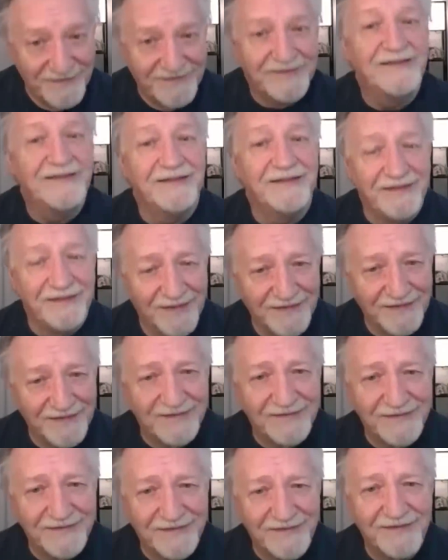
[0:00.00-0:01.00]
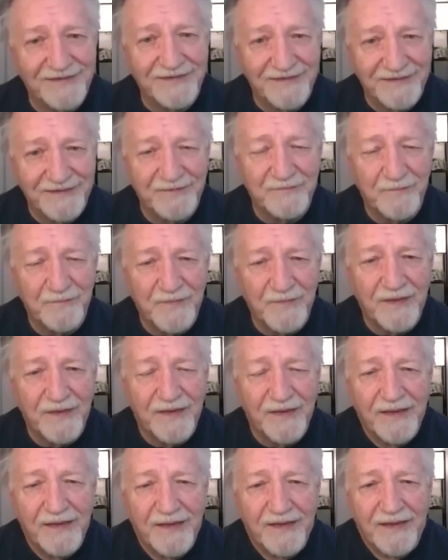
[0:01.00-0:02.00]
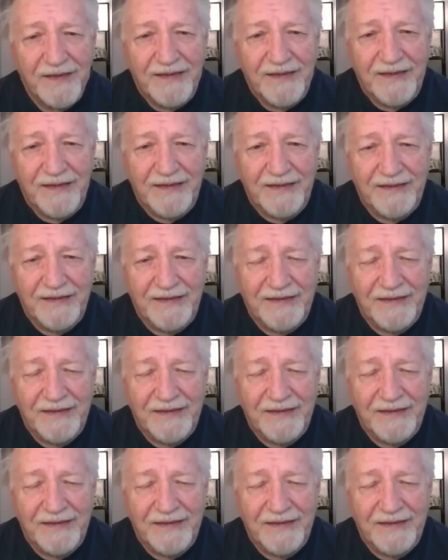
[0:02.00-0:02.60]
just going to try to get as close as you can